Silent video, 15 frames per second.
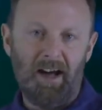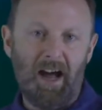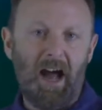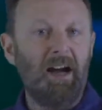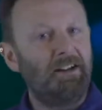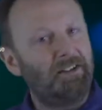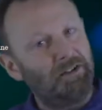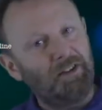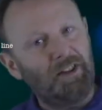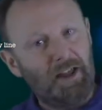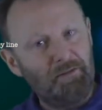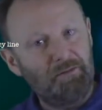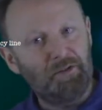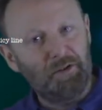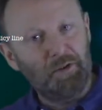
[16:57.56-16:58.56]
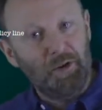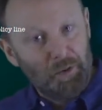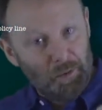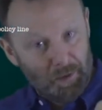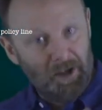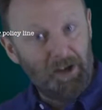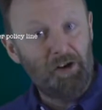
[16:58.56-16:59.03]
And so therefore,
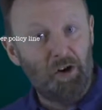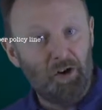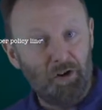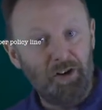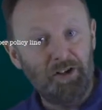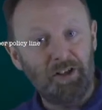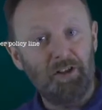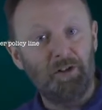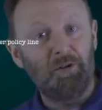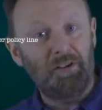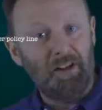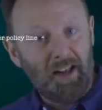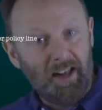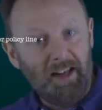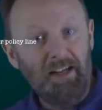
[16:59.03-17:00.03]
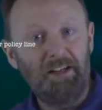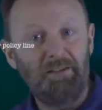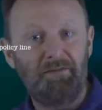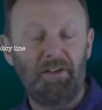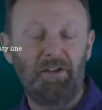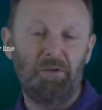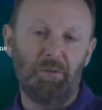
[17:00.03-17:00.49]
we're encouraging those
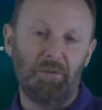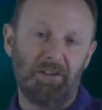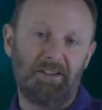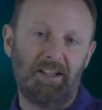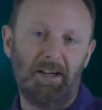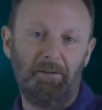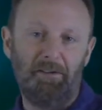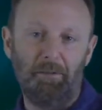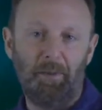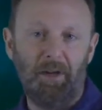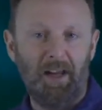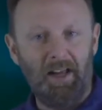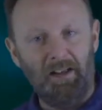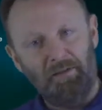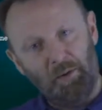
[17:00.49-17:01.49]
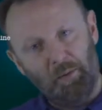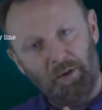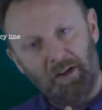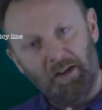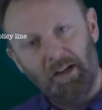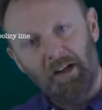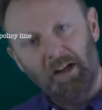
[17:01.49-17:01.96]
individual types of behaviour.